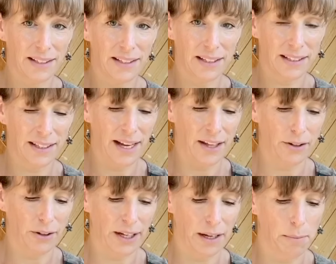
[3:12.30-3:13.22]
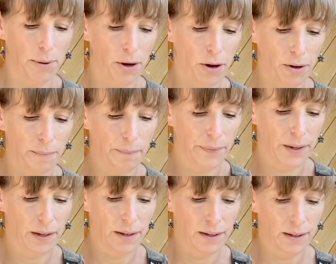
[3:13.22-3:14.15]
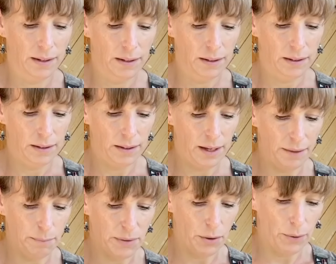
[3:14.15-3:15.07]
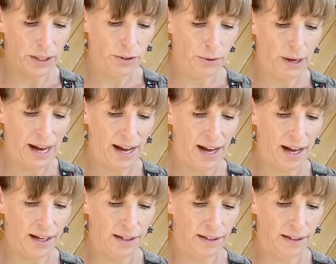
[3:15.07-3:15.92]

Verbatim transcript: together like a ball. I'm going to add